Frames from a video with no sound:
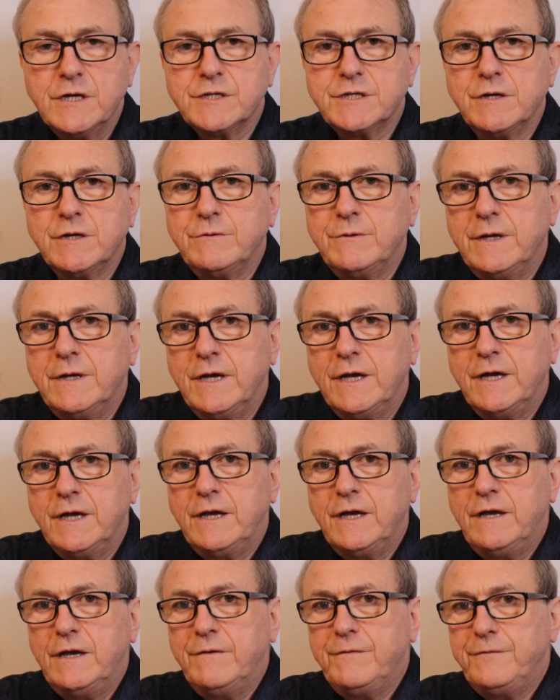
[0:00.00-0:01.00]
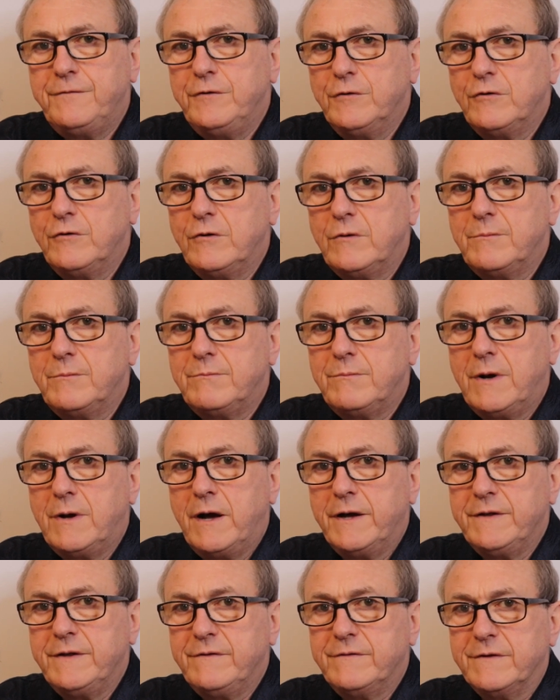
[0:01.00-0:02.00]
So if you're
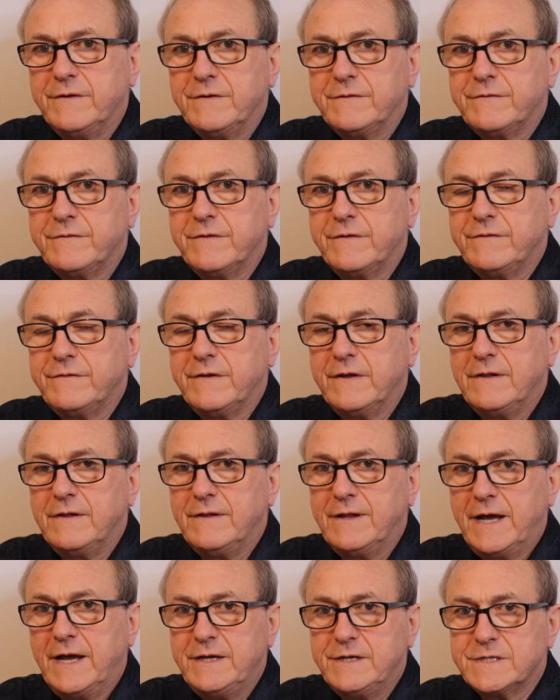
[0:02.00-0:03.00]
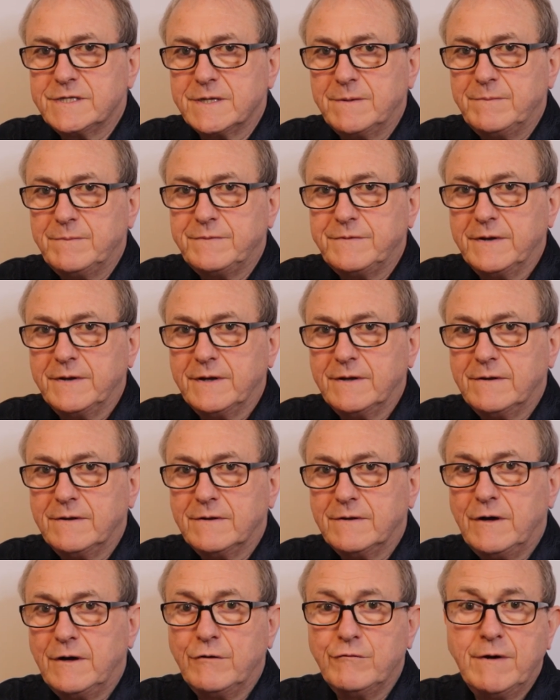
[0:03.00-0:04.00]
minded to delay something
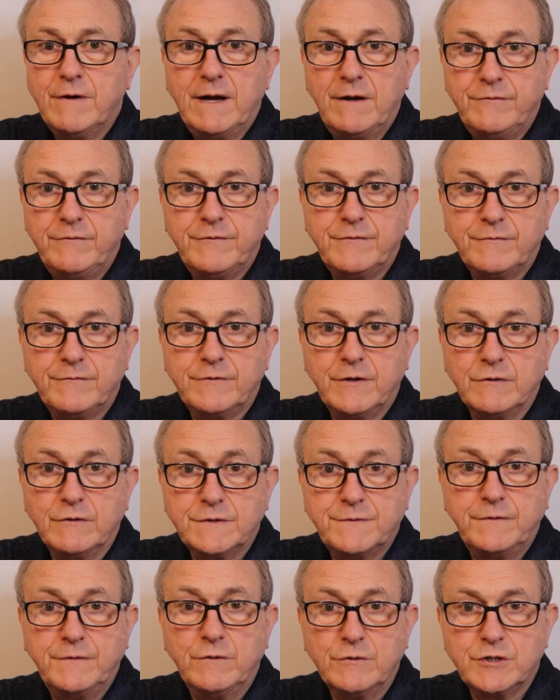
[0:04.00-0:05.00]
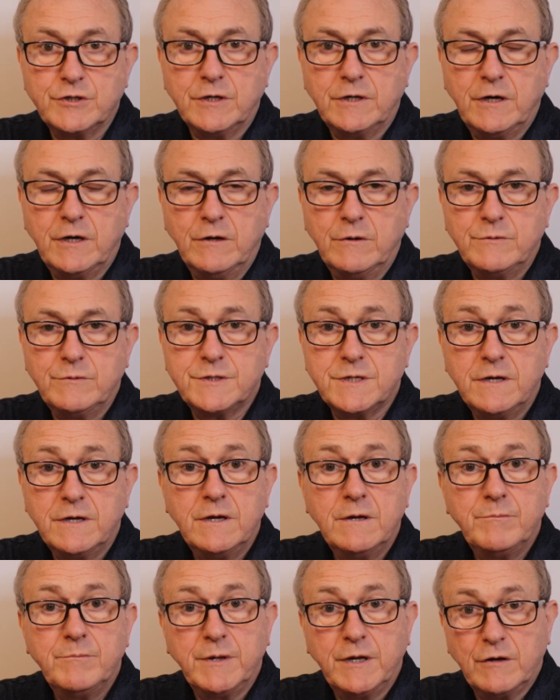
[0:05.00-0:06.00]
around those future hopes
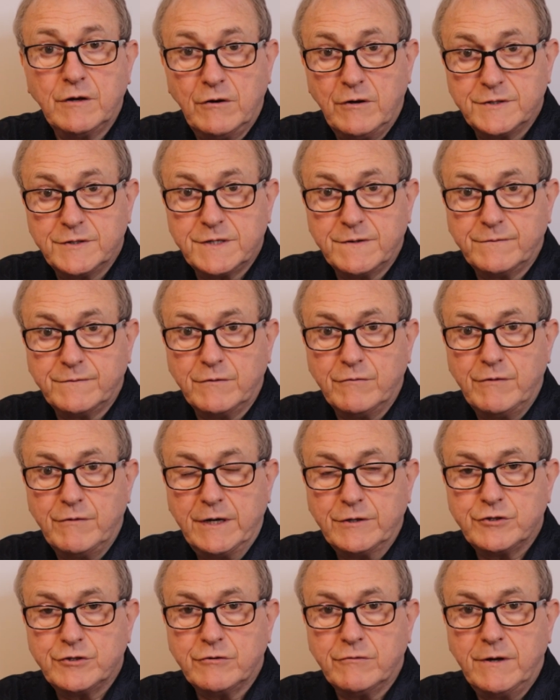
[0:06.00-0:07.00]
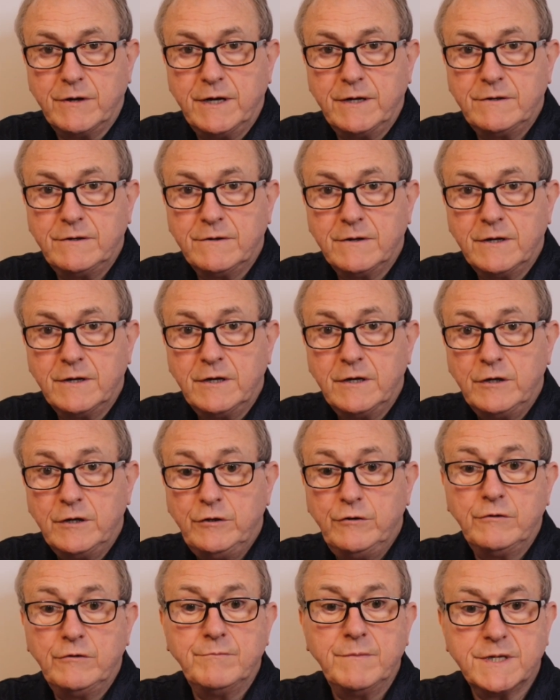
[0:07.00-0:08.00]
because of the retrograde,
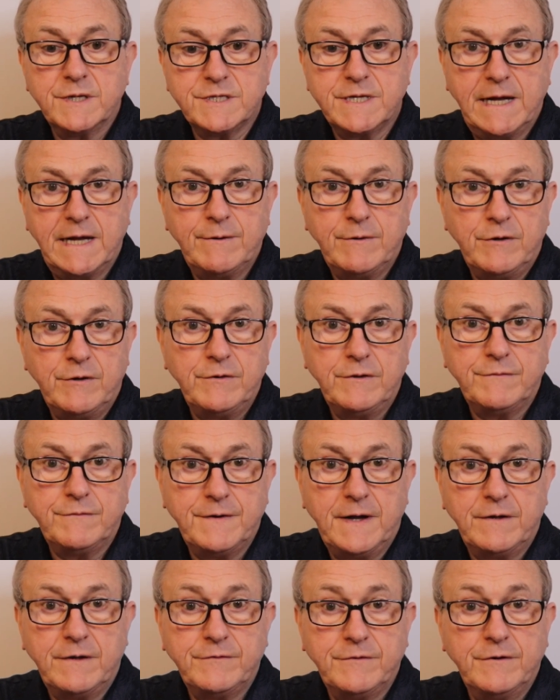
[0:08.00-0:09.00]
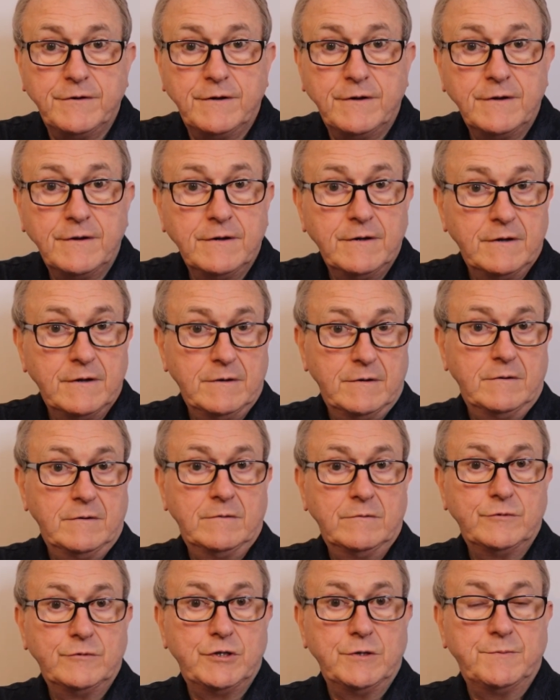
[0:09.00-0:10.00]
you'd miss out on the fact that
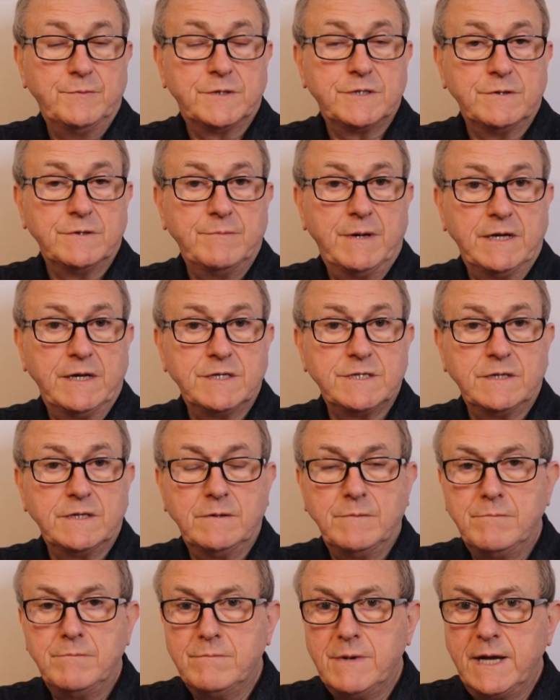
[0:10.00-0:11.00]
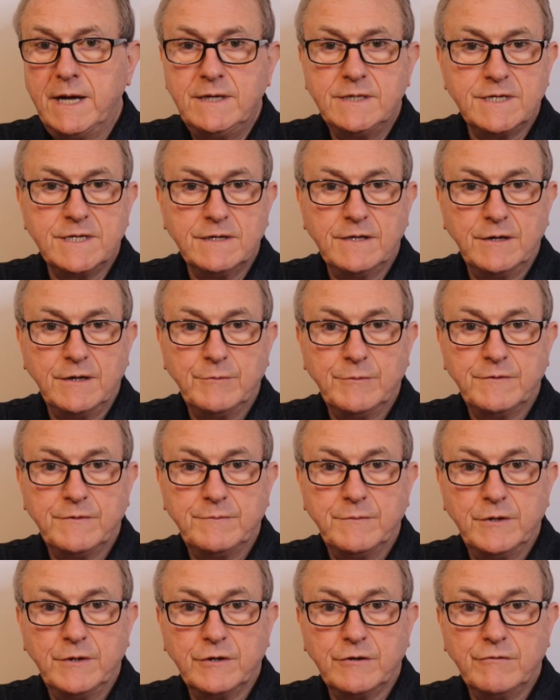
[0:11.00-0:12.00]
Jupiter makes an amazing link
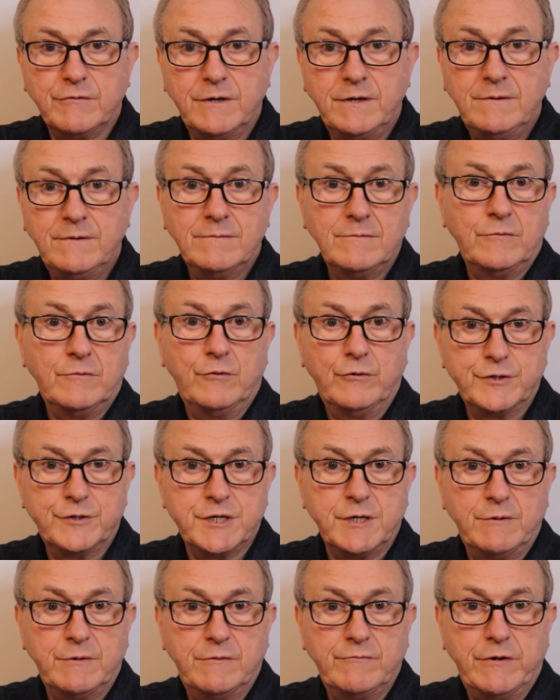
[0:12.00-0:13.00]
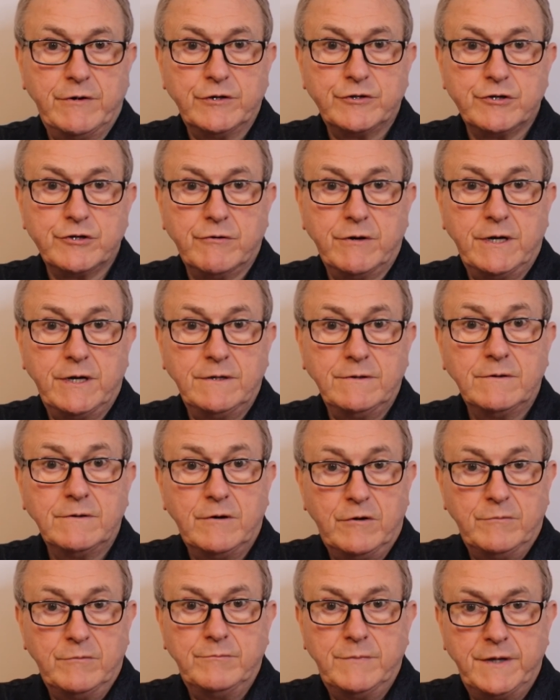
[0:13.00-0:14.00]
with Mercury, also in retrograde
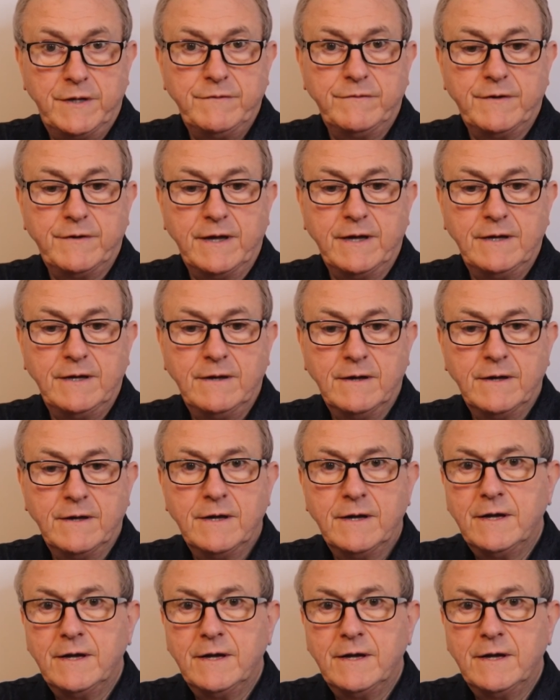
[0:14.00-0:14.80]
on Monday,